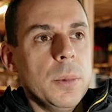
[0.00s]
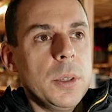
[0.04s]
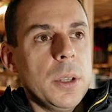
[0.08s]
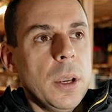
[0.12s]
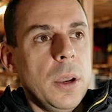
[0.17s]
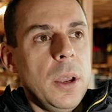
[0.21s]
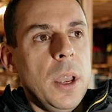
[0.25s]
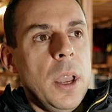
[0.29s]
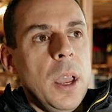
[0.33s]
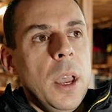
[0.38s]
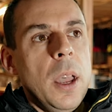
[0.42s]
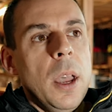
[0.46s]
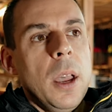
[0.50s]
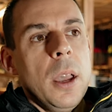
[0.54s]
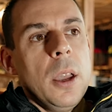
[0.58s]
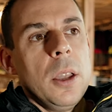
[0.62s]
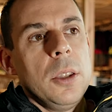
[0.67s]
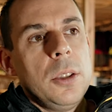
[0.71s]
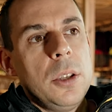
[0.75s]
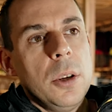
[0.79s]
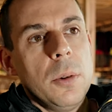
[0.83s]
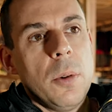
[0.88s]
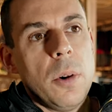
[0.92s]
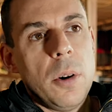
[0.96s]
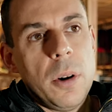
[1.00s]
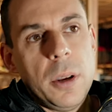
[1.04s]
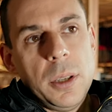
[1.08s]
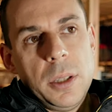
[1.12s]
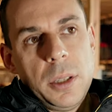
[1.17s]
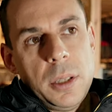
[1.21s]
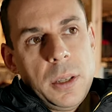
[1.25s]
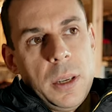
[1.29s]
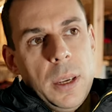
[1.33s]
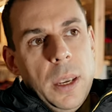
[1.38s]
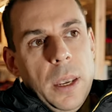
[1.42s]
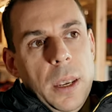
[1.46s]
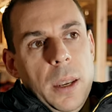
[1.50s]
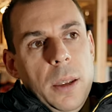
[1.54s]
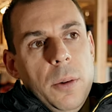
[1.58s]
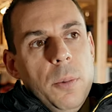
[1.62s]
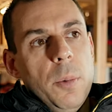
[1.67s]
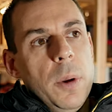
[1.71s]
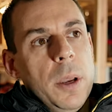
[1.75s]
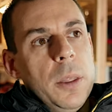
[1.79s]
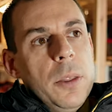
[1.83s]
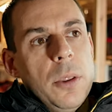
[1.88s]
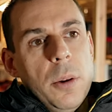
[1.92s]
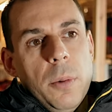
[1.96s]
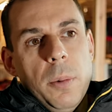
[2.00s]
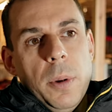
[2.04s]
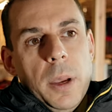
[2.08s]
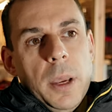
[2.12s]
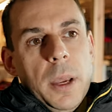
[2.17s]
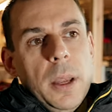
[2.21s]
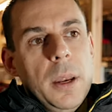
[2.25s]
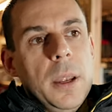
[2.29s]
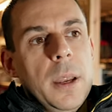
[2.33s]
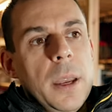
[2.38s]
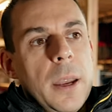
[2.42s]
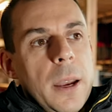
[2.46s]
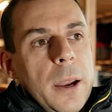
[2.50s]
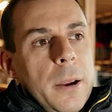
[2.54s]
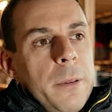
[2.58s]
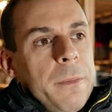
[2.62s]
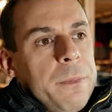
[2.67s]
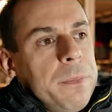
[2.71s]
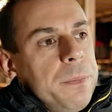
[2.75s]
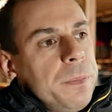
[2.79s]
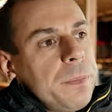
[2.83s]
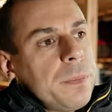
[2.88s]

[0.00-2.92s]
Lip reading: So do I see that we're going to get,